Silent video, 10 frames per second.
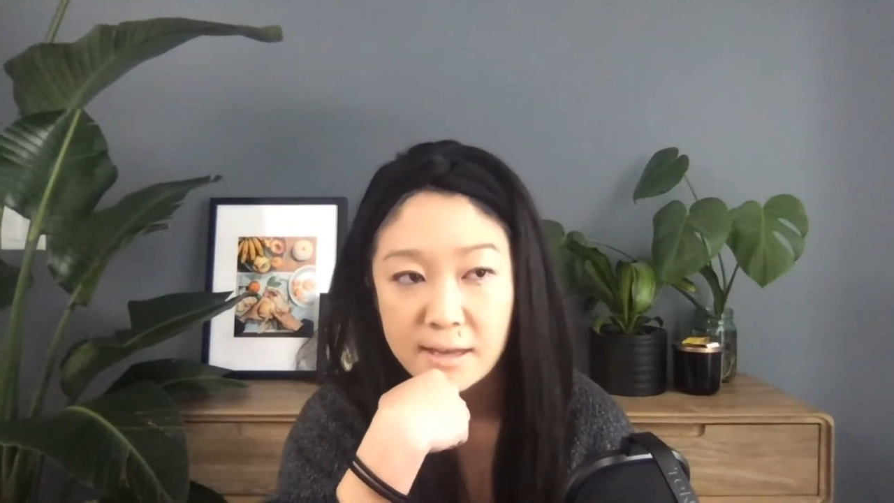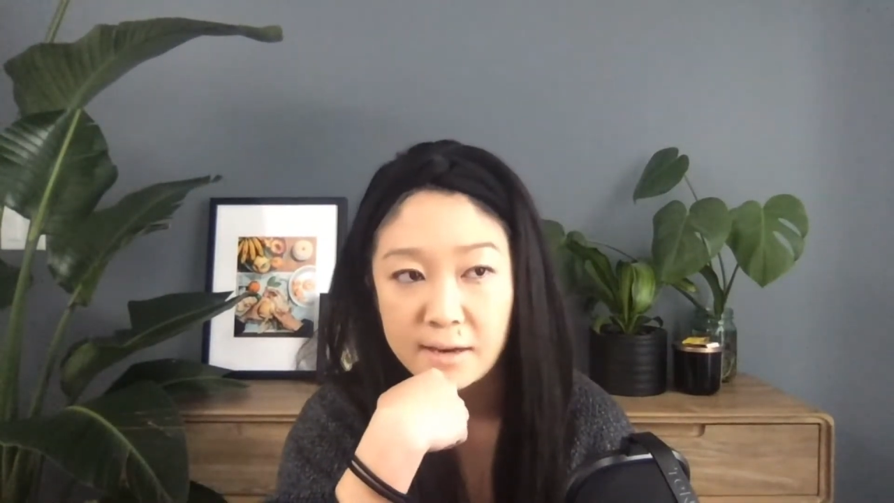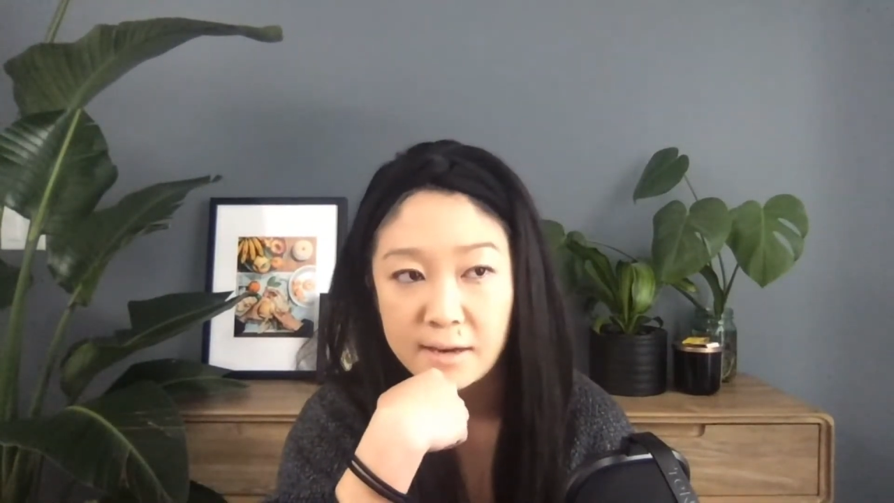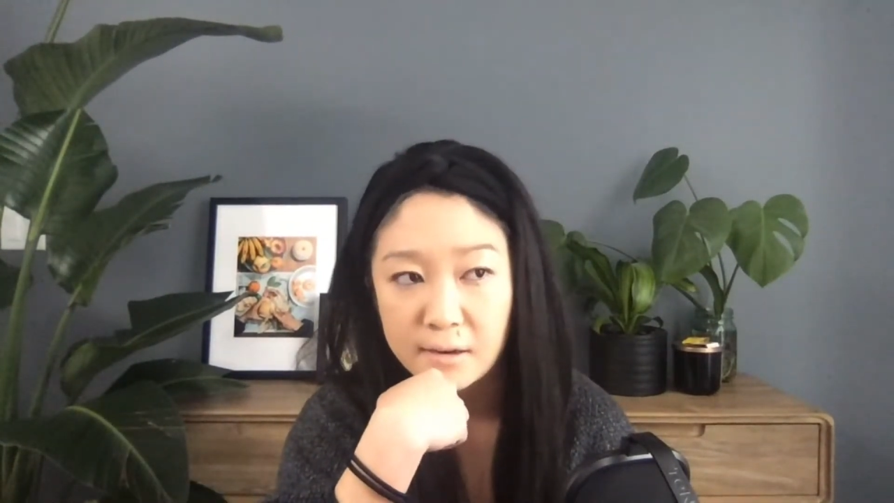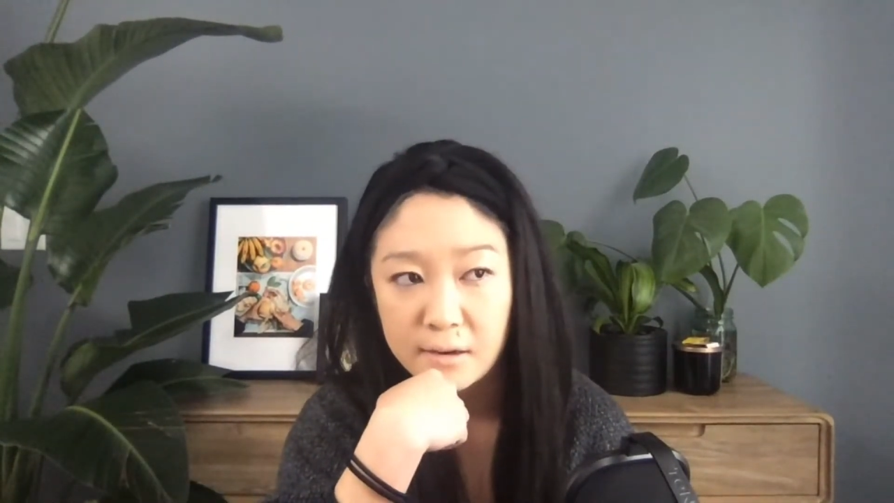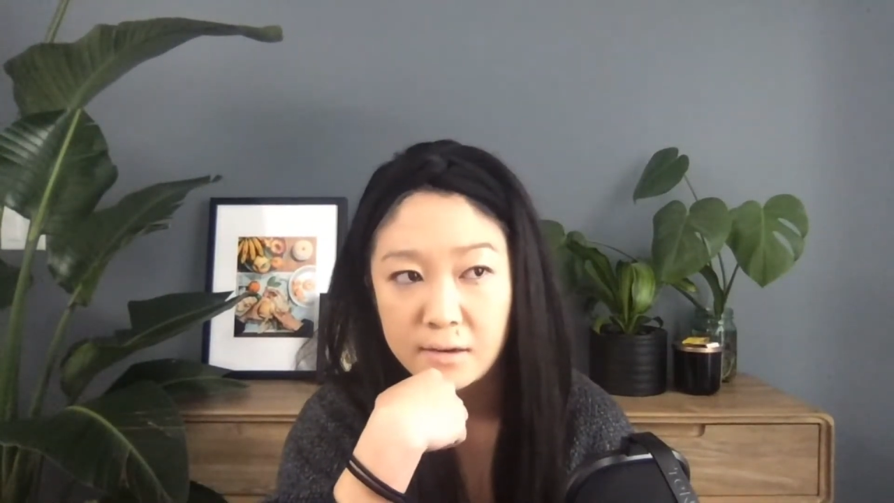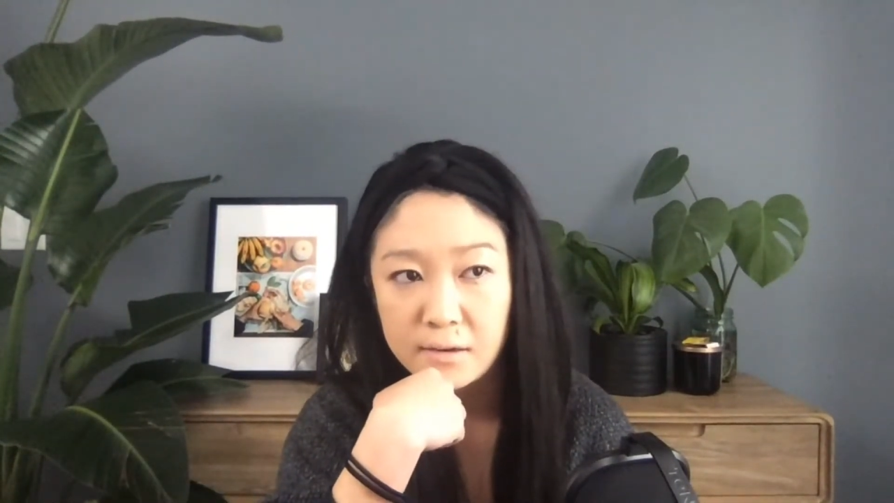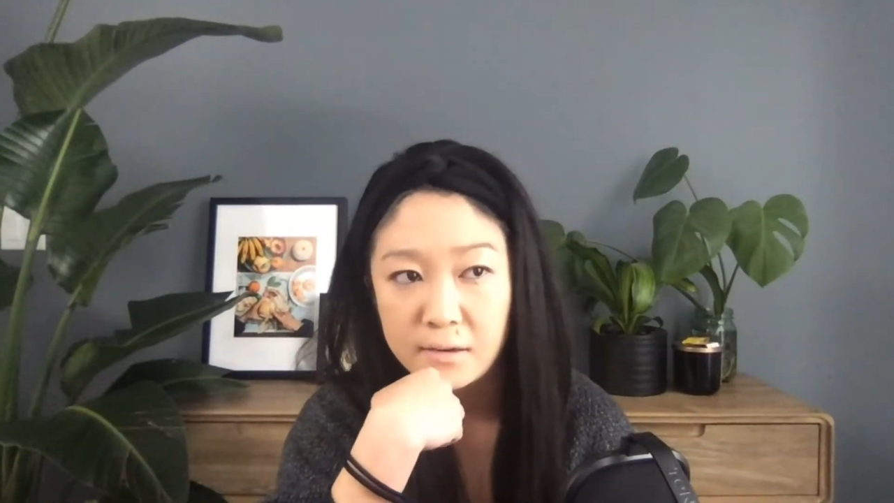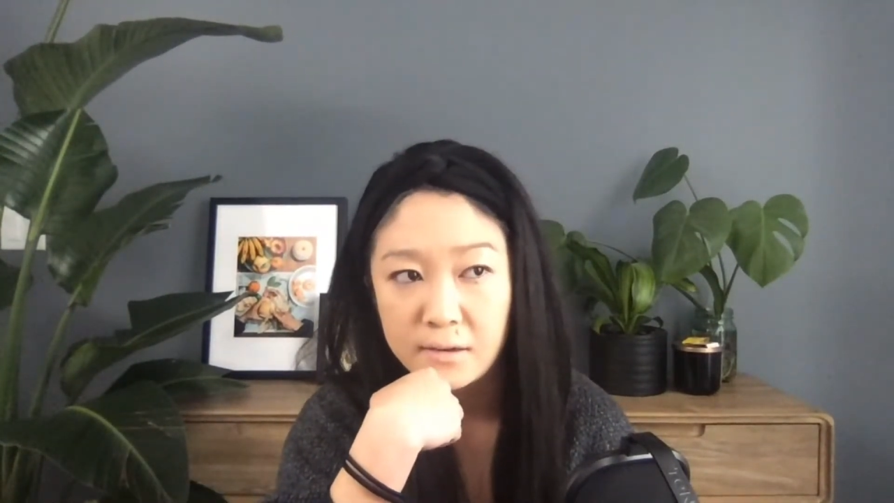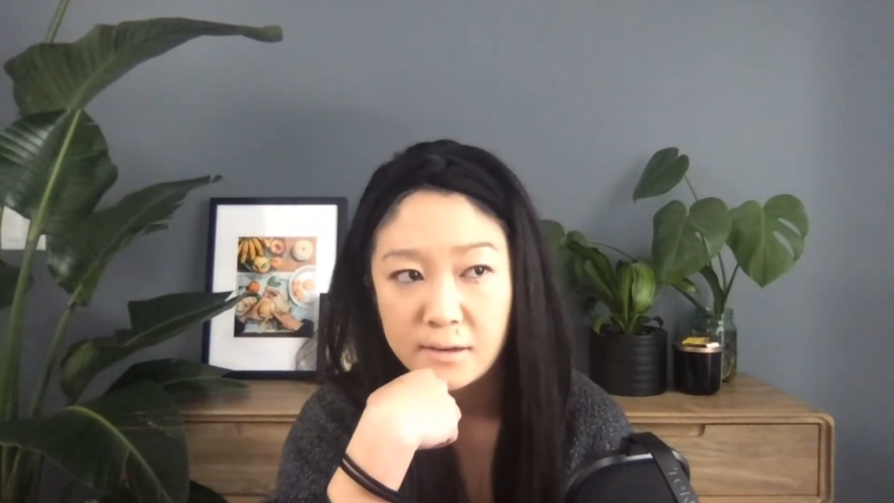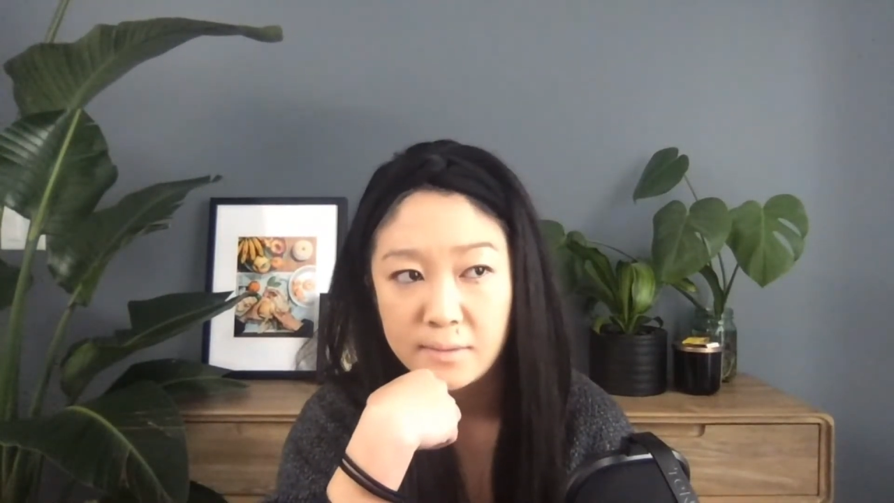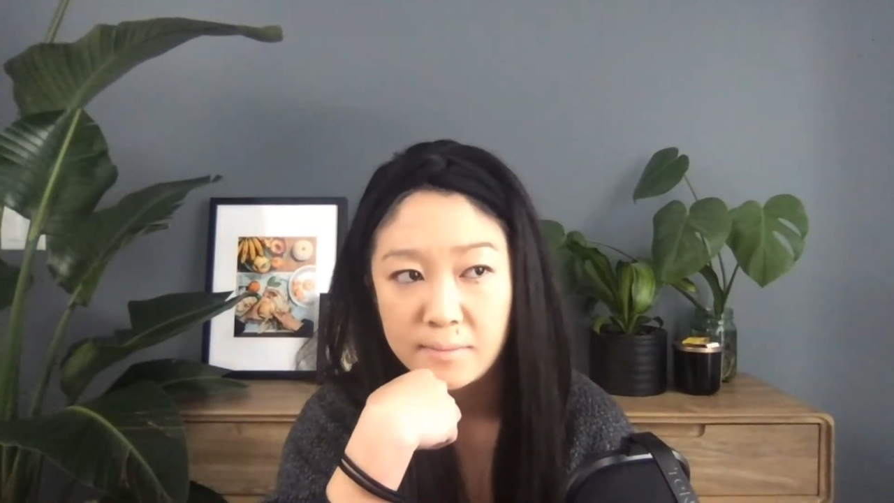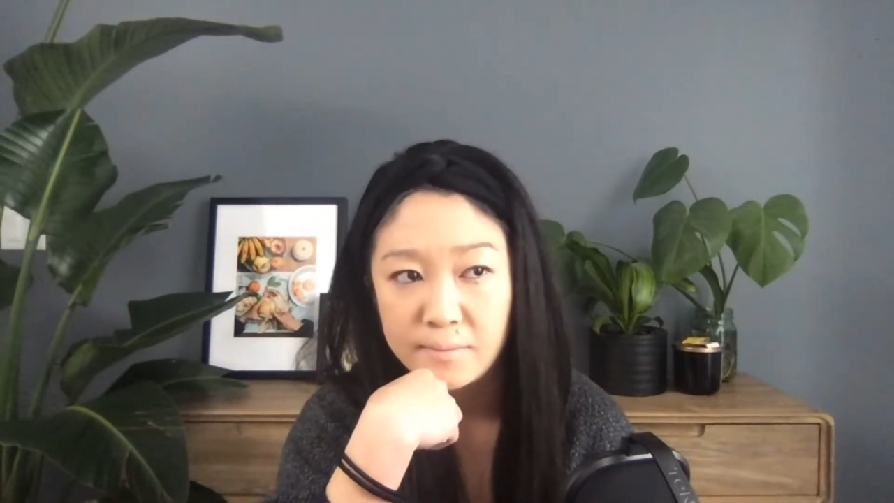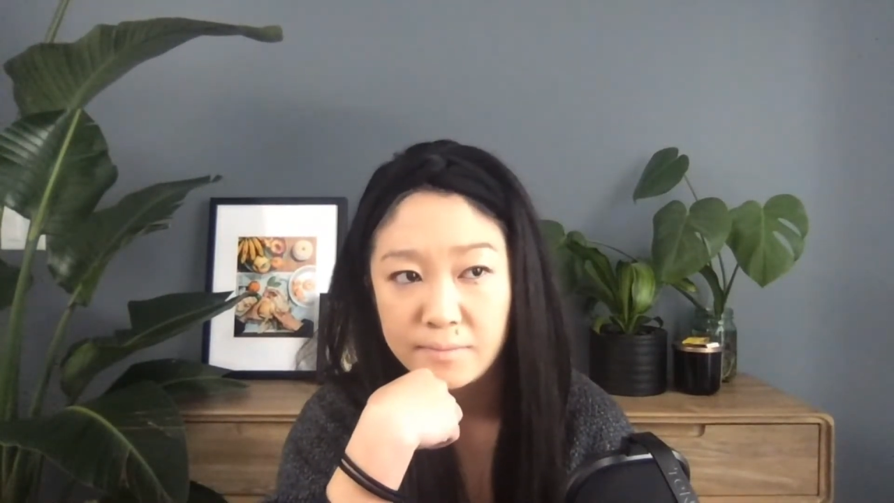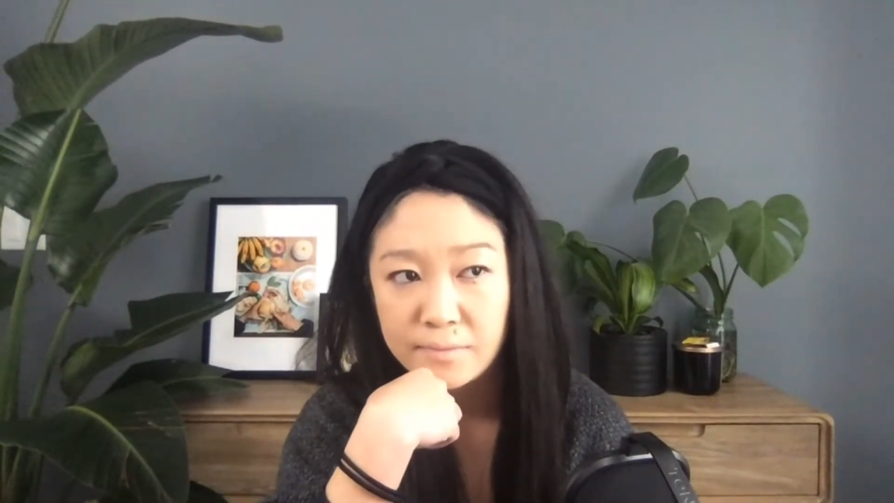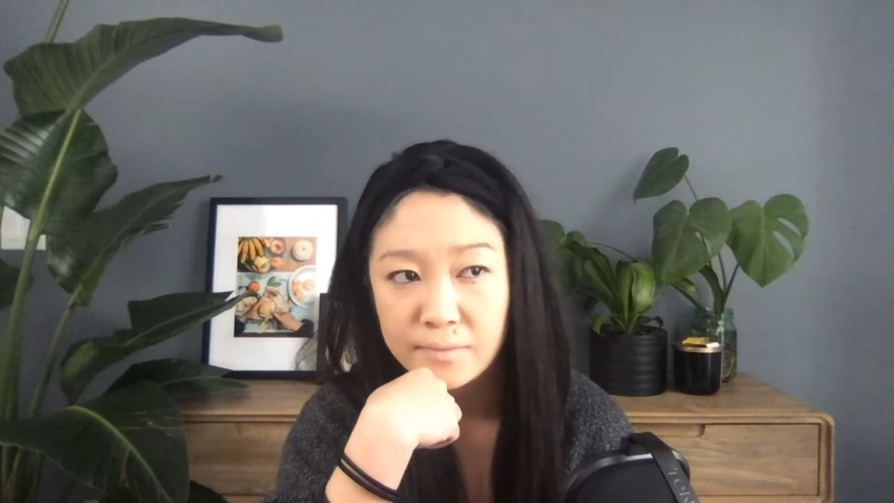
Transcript: that occur, um,